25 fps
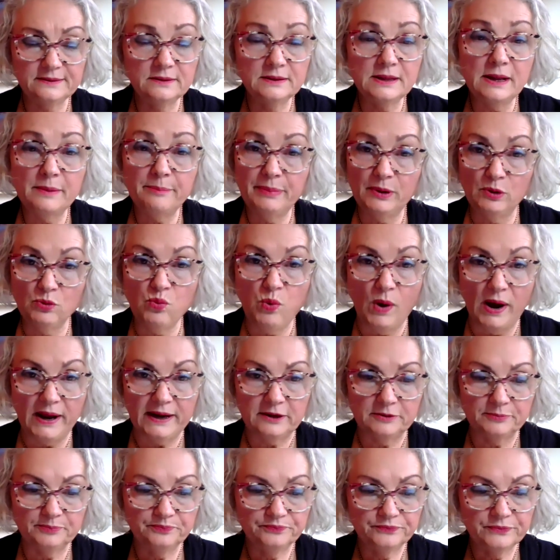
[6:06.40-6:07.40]
Number
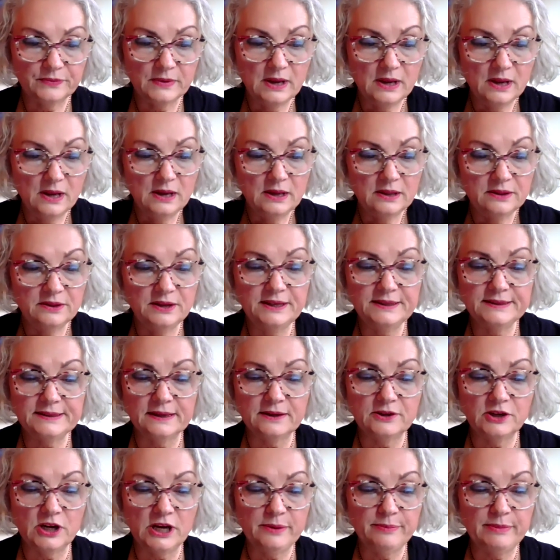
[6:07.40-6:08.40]
1. This
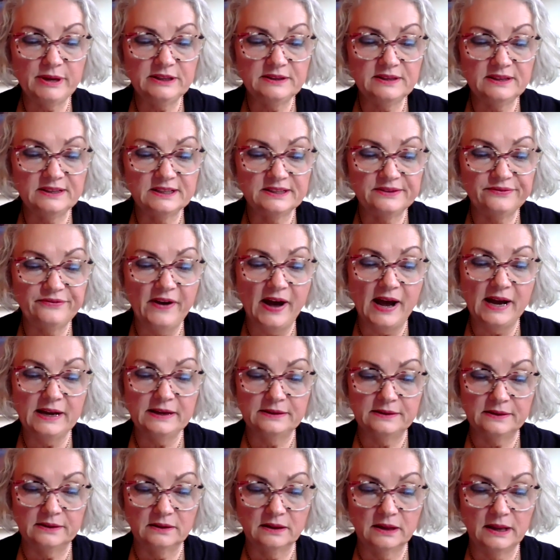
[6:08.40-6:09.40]
agreement is
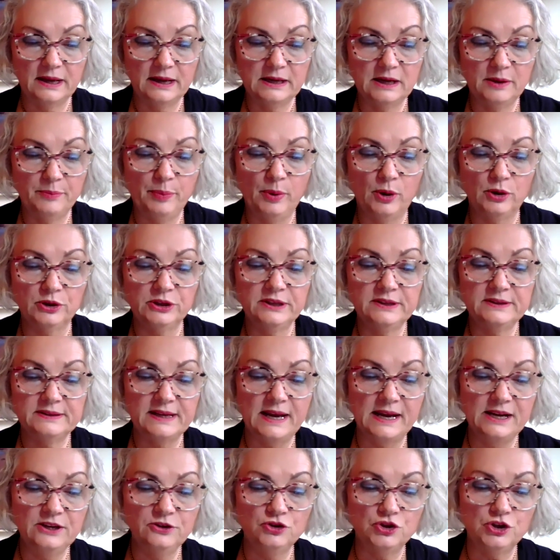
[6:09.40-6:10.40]
final and upon
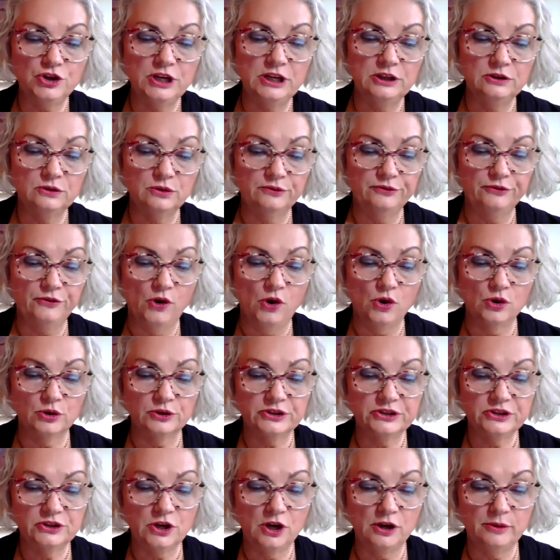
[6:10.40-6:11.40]
its entry into
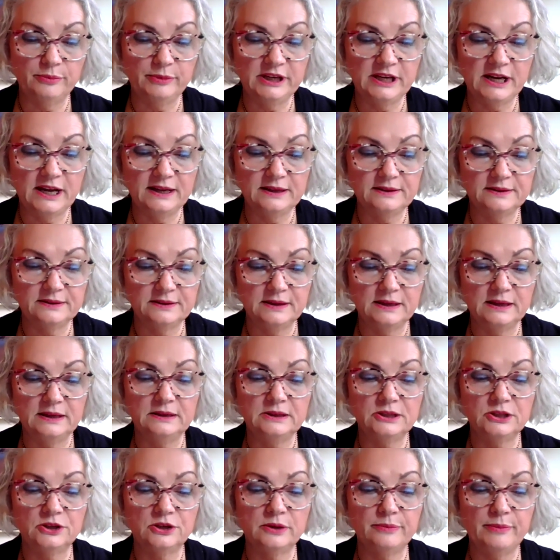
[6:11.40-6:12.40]
force terminates the
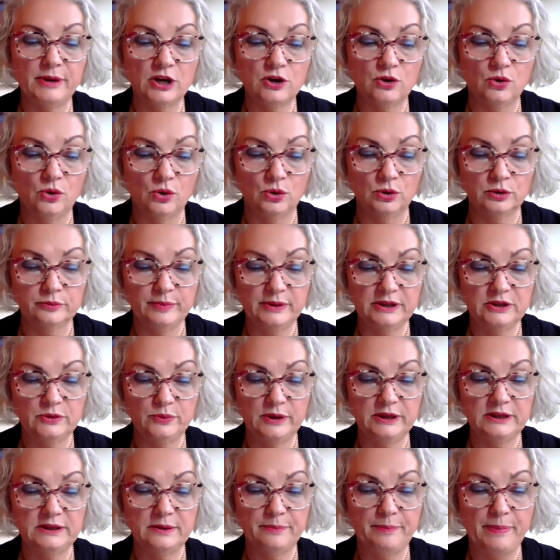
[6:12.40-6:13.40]
interim accord
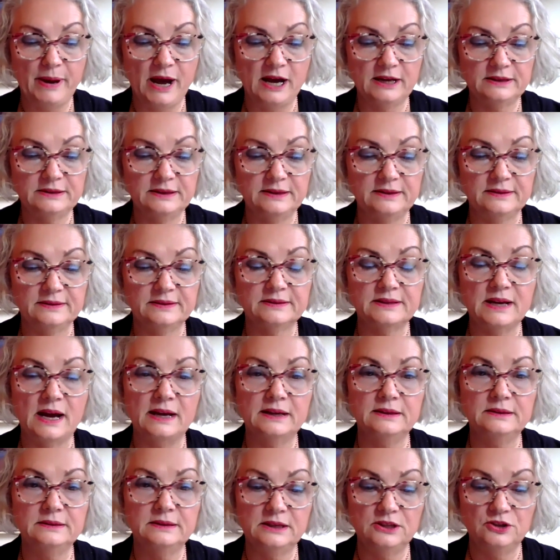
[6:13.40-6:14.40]
between the parties
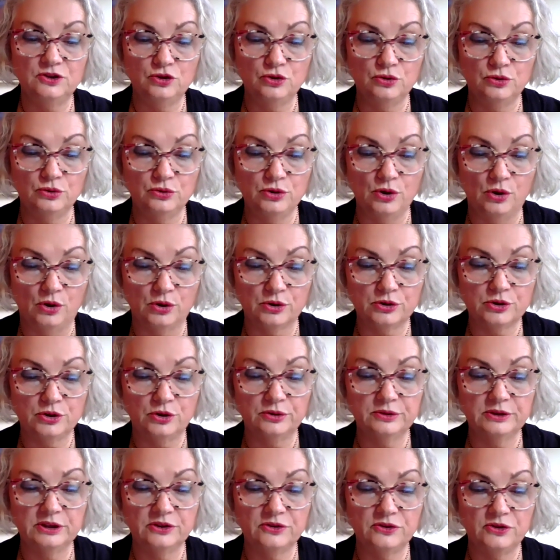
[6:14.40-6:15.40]
signed in New
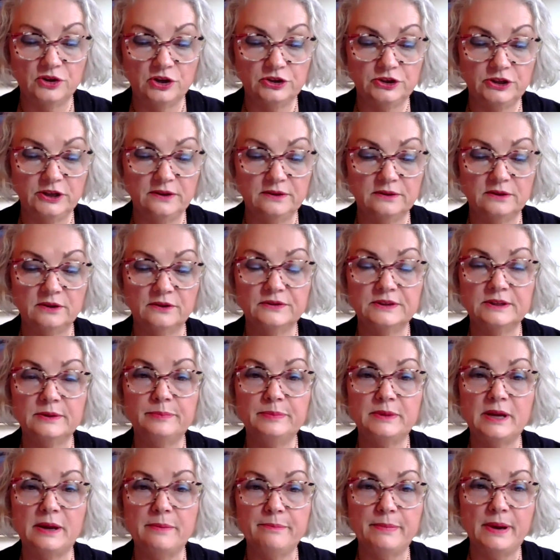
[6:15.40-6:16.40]
York on the 13th of
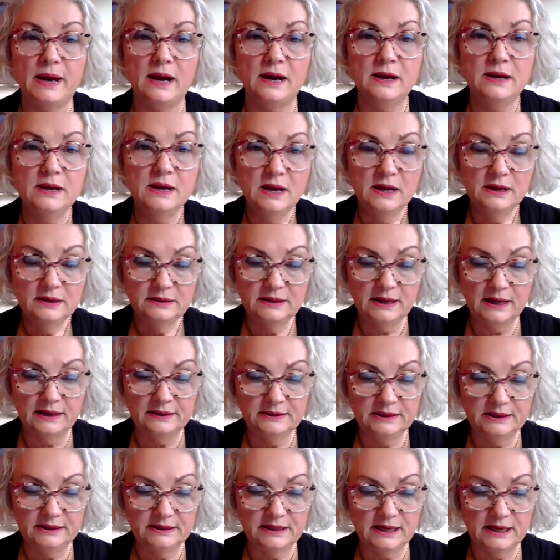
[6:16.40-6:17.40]
September
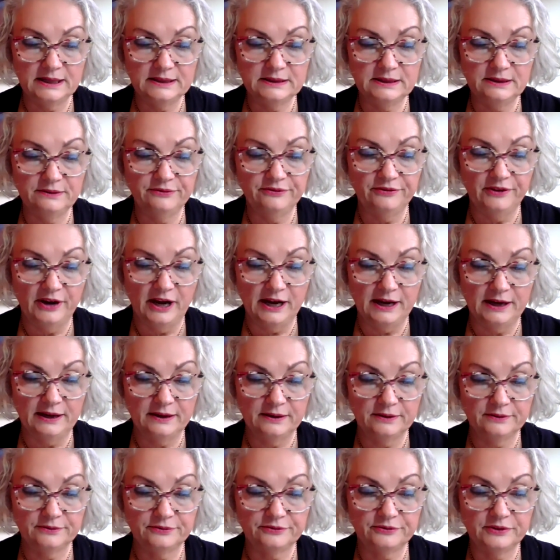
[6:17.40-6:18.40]

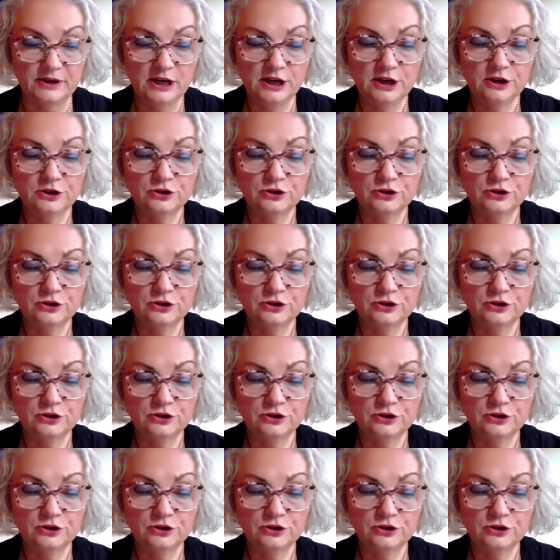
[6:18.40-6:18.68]
1995.